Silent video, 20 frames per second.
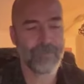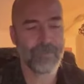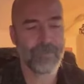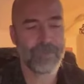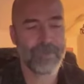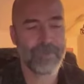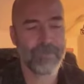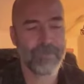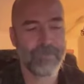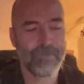
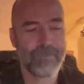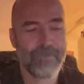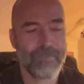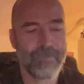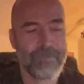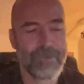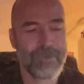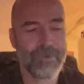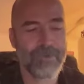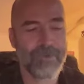we
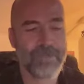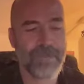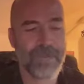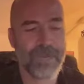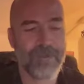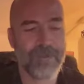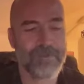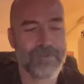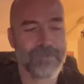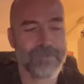broke
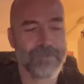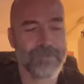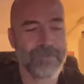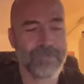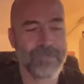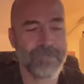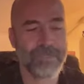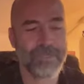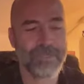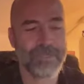down
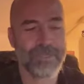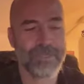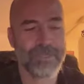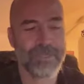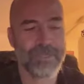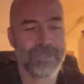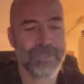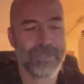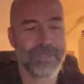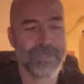this
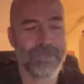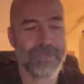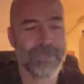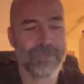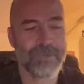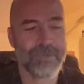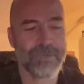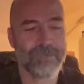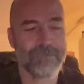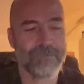
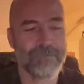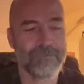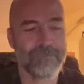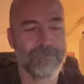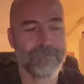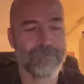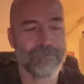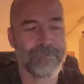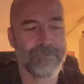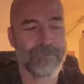
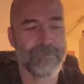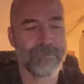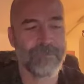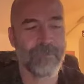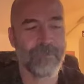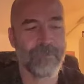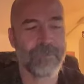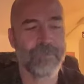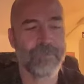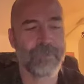
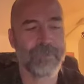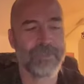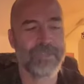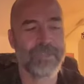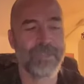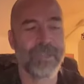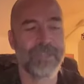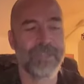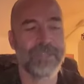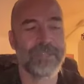false
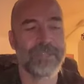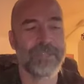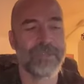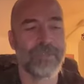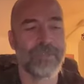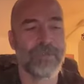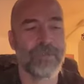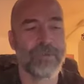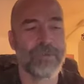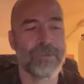personality,
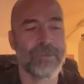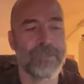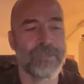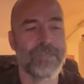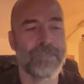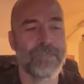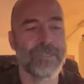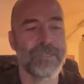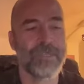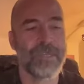or
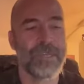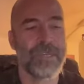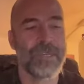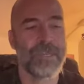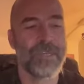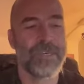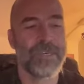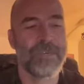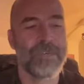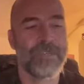this
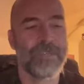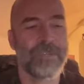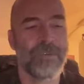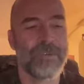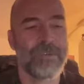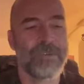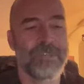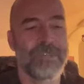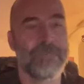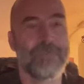
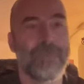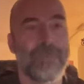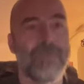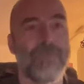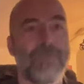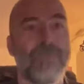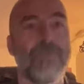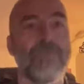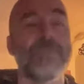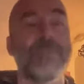concept
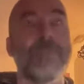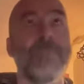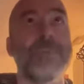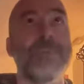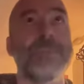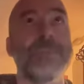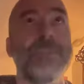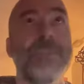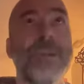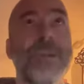of false
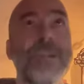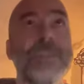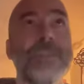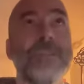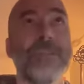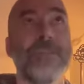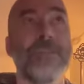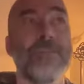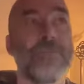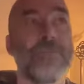personality,